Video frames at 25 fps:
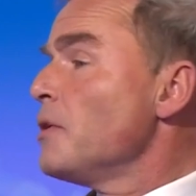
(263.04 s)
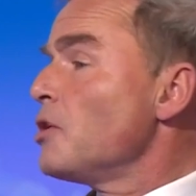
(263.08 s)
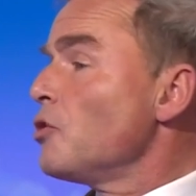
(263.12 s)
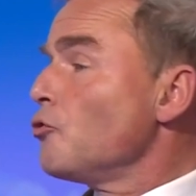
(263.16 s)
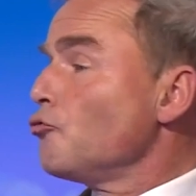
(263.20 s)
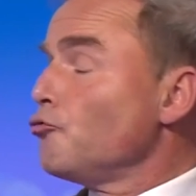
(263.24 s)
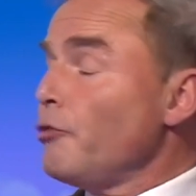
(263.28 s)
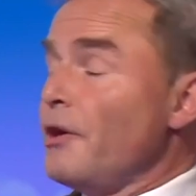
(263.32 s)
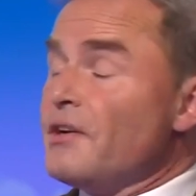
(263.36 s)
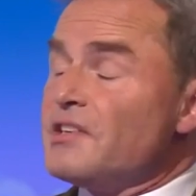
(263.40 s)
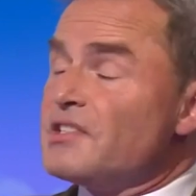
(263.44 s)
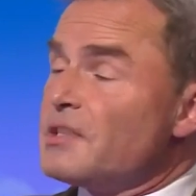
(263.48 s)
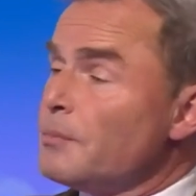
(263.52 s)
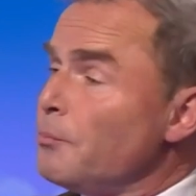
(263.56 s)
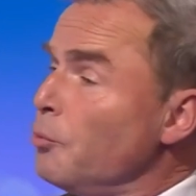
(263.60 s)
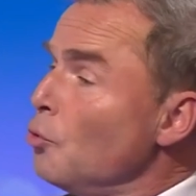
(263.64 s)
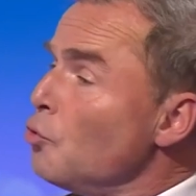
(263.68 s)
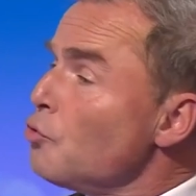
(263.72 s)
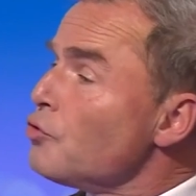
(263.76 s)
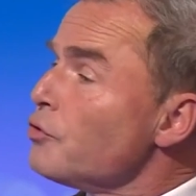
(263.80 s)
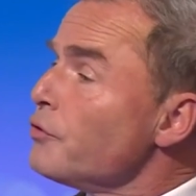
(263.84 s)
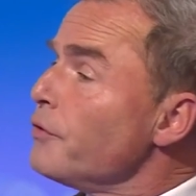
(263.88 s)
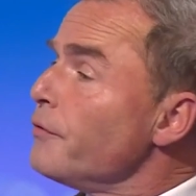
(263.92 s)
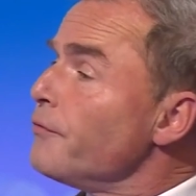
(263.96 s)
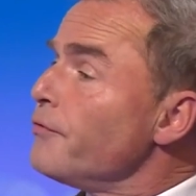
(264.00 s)
a great
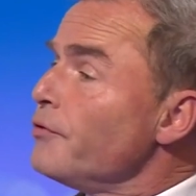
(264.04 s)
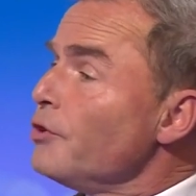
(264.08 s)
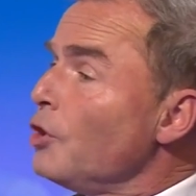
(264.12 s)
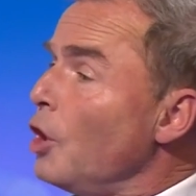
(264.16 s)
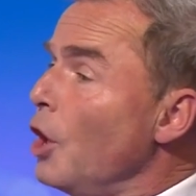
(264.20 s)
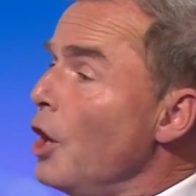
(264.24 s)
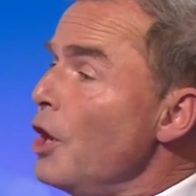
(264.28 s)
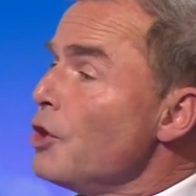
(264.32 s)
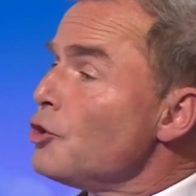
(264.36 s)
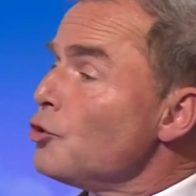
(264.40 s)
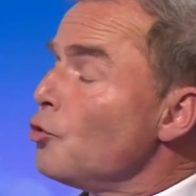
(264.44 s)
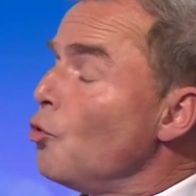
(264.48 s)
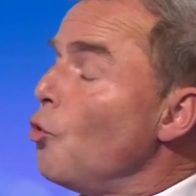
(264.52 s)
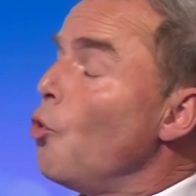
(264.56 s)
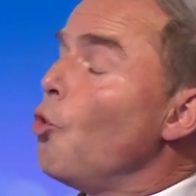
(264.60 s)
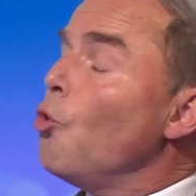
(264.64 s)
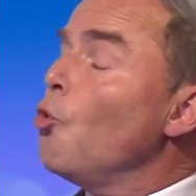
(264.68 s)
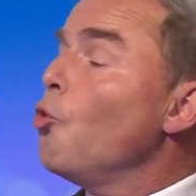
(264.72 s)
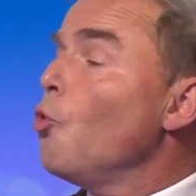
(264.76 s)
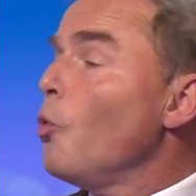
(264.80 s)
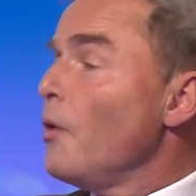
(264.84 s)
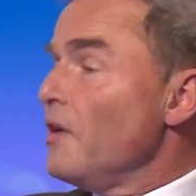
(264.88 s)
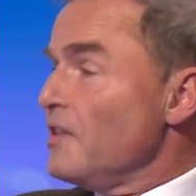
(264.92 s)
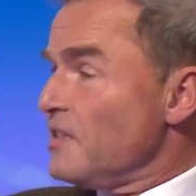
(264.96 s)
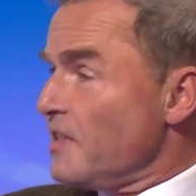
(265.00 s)
supporter of Nigel,
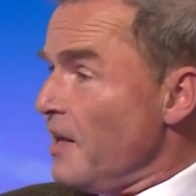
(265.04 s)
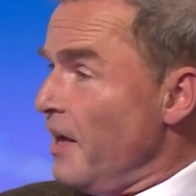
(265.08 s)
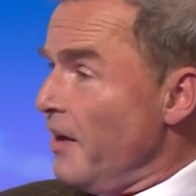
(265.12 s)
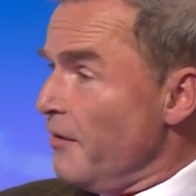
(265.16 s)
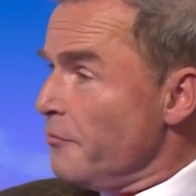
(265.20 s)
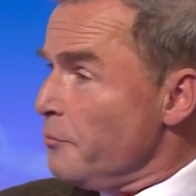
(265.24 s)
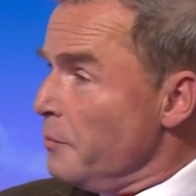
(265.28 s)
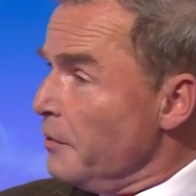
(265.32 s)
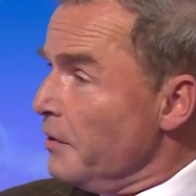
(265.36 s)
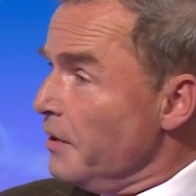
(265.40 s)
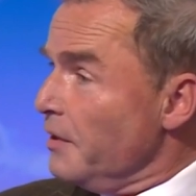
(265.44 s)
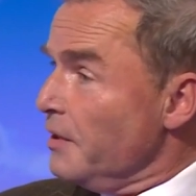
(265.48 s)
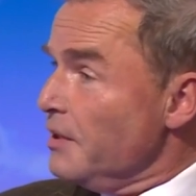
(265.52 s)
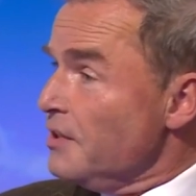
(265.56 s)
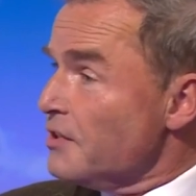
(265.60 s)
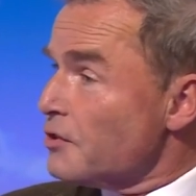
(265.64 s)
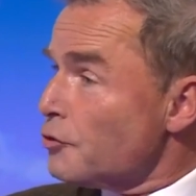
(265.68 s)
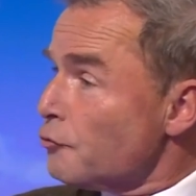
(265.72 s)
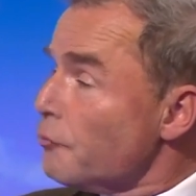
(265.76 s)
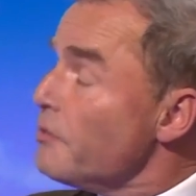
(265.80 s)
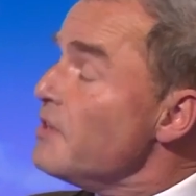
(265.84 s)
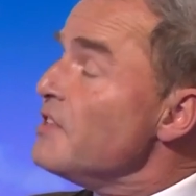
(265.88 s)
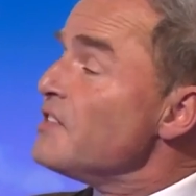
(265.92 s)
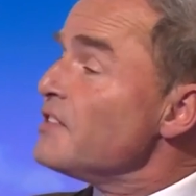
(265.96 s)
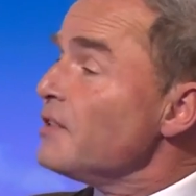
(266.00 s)
always have been. He's
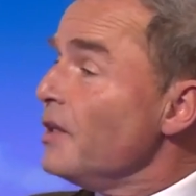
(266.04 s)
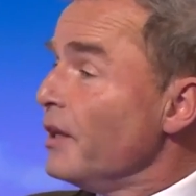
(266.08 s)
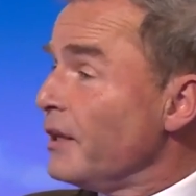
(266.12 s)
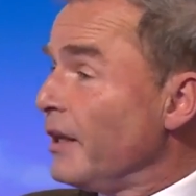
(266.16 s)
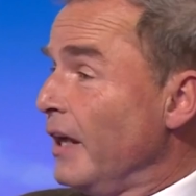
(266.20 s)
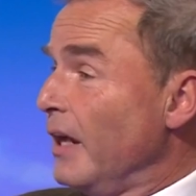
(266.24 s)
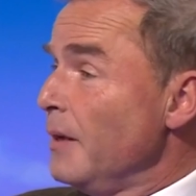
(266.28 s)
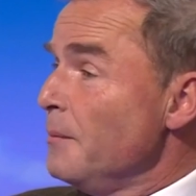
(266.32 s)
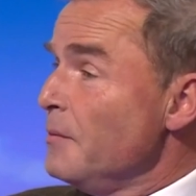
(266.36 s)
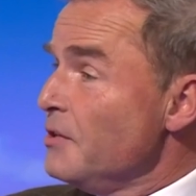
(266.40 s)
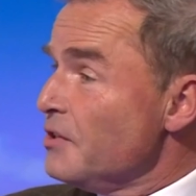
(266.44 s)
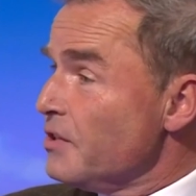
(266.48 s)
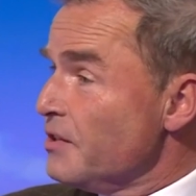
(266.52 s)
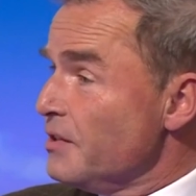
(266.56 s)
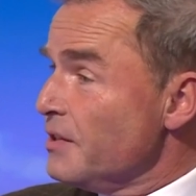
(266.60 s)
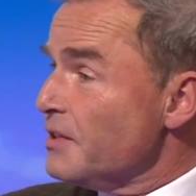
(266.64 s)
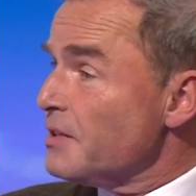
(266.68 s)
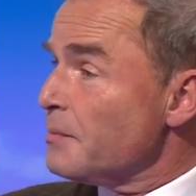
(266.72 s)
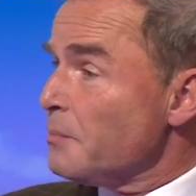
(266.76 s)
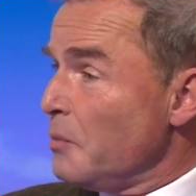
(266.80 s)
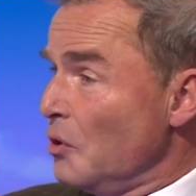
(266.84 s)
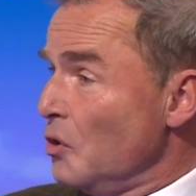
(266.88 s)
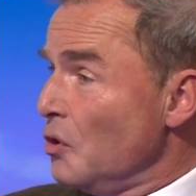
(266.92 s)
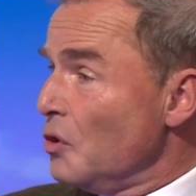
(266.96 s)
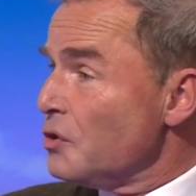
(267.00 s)
the reason I came into
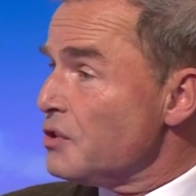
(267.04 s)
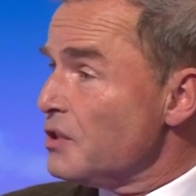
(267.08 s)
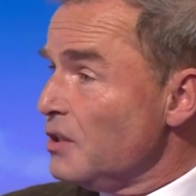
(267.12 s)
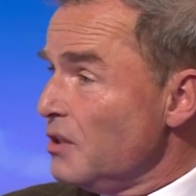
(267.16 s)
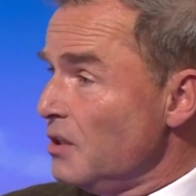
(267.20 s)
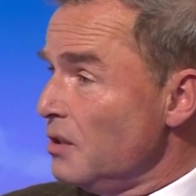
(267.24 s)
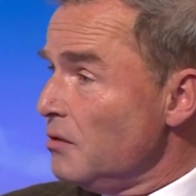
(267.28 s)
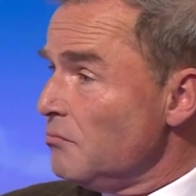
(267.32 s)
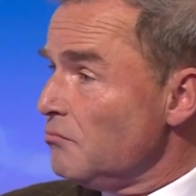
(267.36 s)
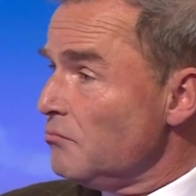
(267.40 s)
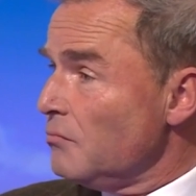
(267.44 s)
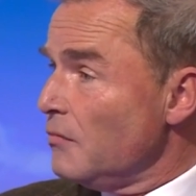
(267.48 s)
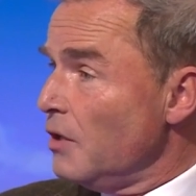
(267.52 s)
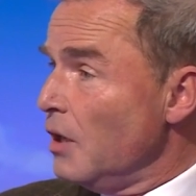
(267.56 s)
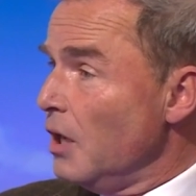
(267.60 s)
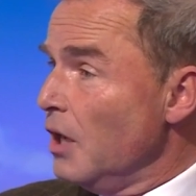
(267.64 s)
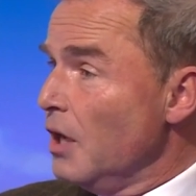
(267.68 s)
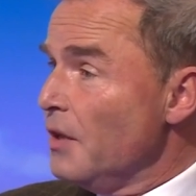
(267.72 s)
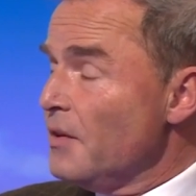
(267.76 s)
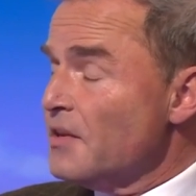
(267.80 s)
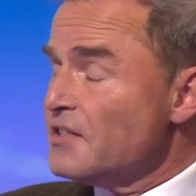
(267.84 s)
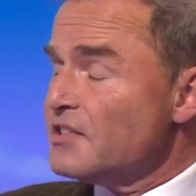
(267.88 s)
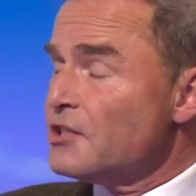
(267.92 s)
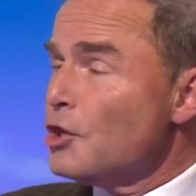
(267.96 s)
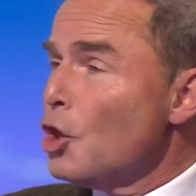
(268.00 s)
this party.
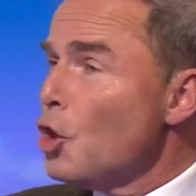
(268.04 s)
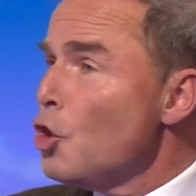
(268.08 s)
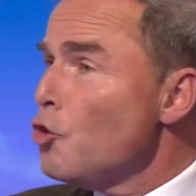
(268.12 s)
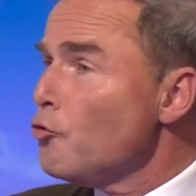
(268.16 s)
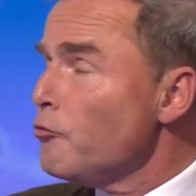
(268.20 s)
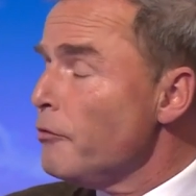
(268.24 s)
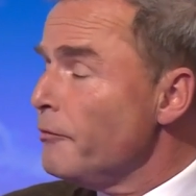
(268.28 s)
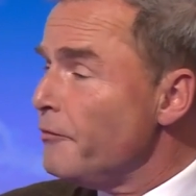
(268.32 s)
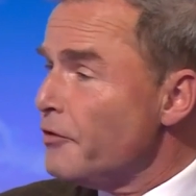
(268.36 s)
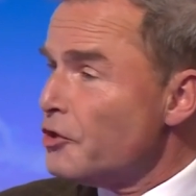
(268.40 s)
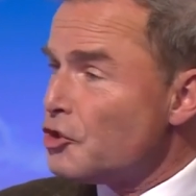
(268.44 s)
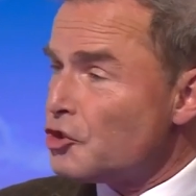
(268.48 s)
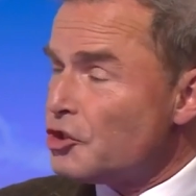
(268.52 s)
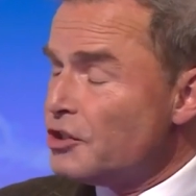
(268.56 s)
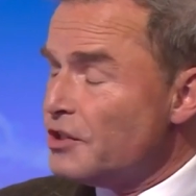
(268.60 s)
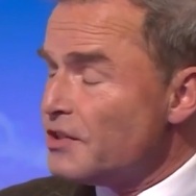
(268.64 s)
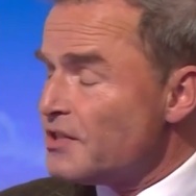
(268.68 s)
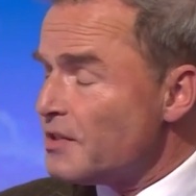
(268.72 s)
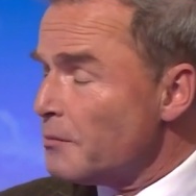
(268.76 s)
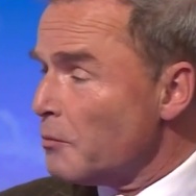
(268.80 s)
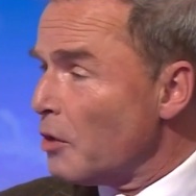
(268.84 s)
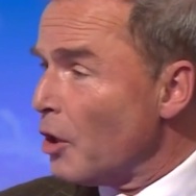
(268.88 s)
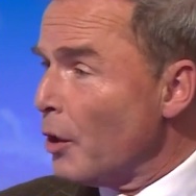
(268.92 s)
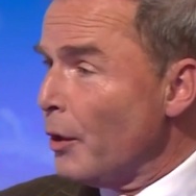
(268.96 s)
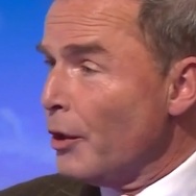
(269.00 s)
There's no
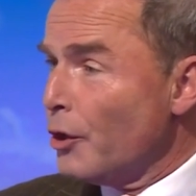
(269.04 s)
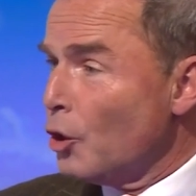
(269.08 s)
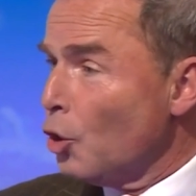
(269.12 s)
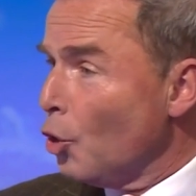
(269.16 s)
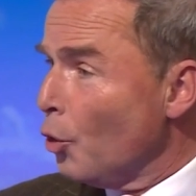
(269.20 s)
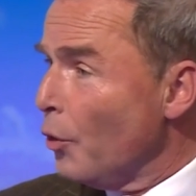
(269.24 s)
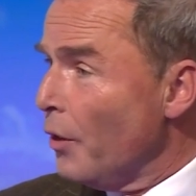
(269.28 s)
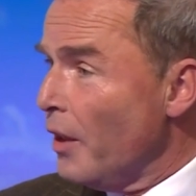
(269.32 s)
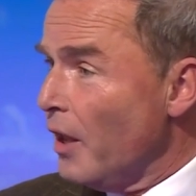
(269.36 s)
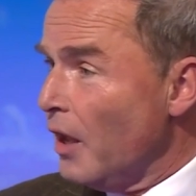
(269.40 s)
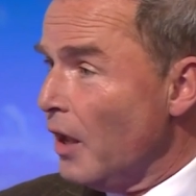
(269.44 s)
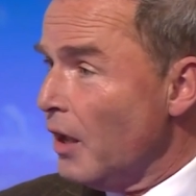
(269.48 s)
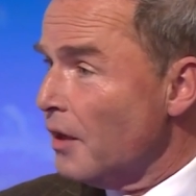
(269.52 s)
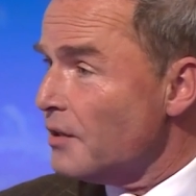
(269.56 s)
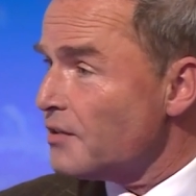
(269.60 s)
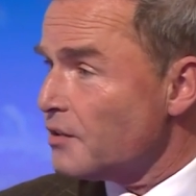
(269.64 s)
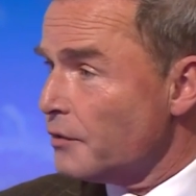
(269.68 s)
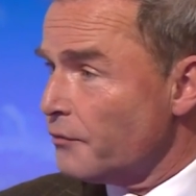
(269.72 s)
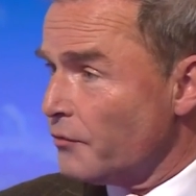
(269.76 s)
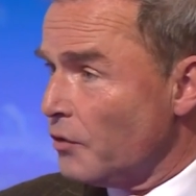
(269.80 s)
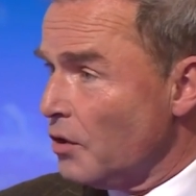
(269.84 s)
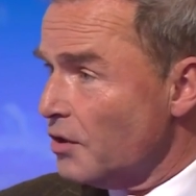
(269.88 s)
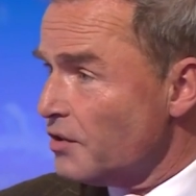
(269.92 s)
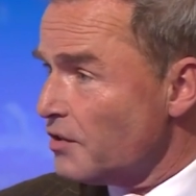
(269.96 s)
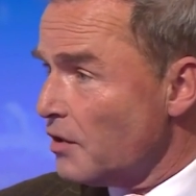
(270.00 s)
revisionism going on there, so
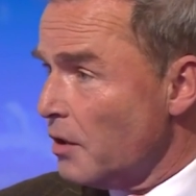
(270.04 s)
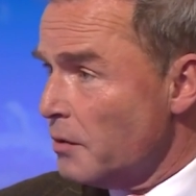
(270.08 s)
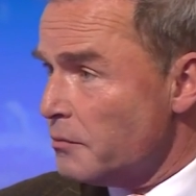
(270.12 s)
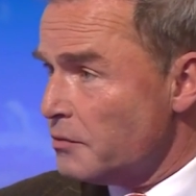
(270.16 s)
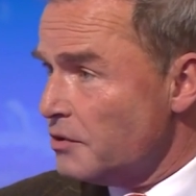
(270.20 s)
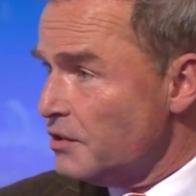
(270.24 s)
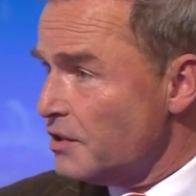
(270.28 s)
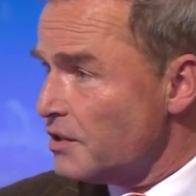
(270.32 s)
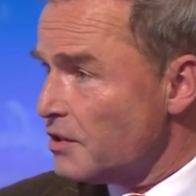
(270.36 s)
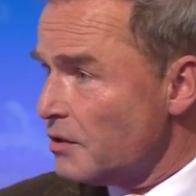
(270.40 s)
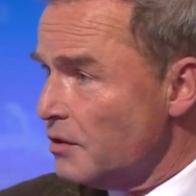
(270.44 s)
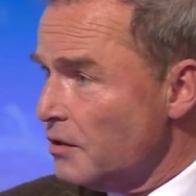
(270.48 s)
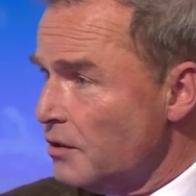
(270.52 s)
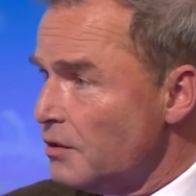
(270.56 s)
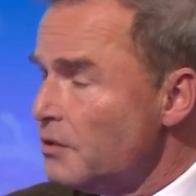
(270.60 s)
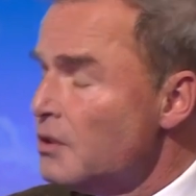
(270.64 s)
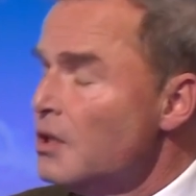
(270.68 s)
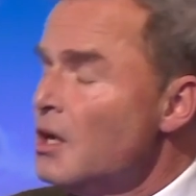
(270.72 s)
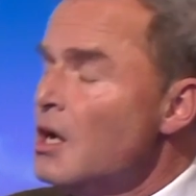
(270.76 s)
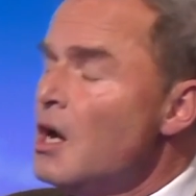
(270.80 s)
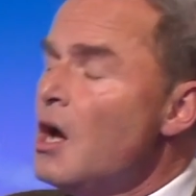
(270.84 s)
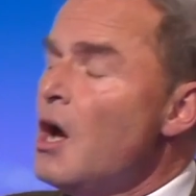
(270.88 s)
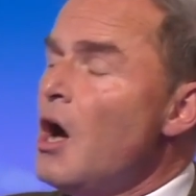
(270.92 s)
far as I'm concerned.